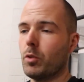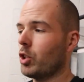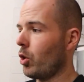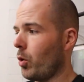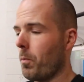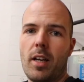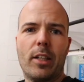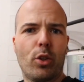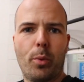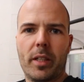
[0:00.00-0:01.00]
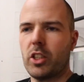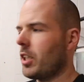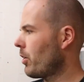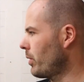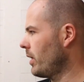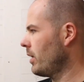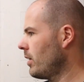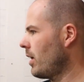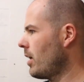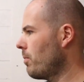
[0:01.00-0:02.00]
So I don't know where to start really.
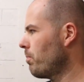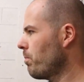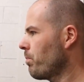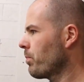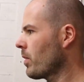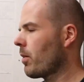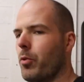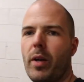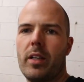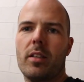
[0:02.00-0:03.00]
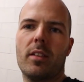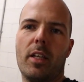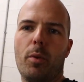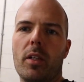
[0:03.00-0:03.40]
Um, right, tell you